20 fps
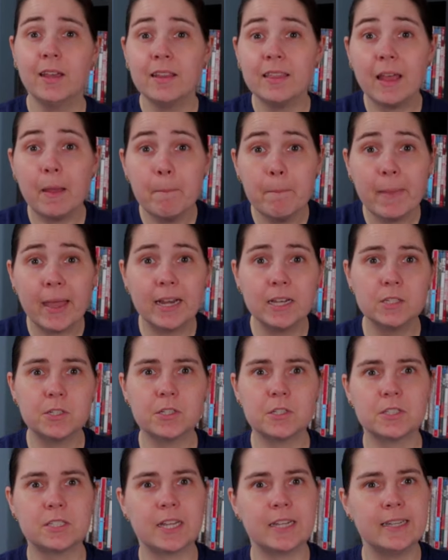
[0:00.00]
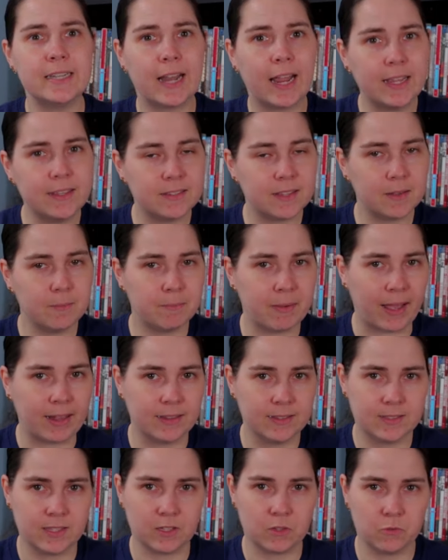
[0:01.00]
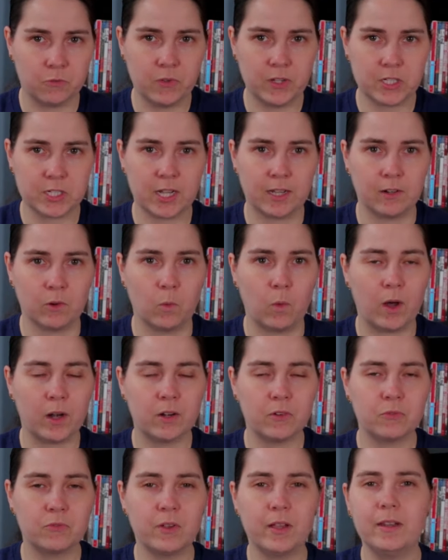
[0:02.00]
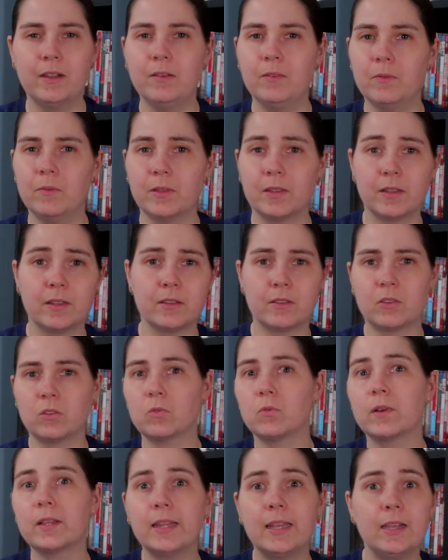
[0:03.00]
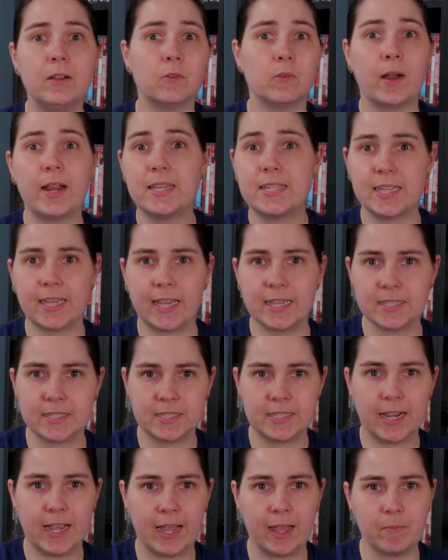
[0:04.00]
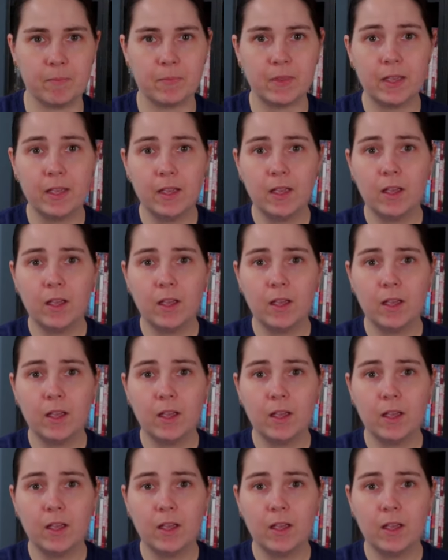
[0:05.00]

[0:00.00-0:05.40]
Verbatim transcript: that manages to nicely balance its fish out of water fun with a thrilling race against time.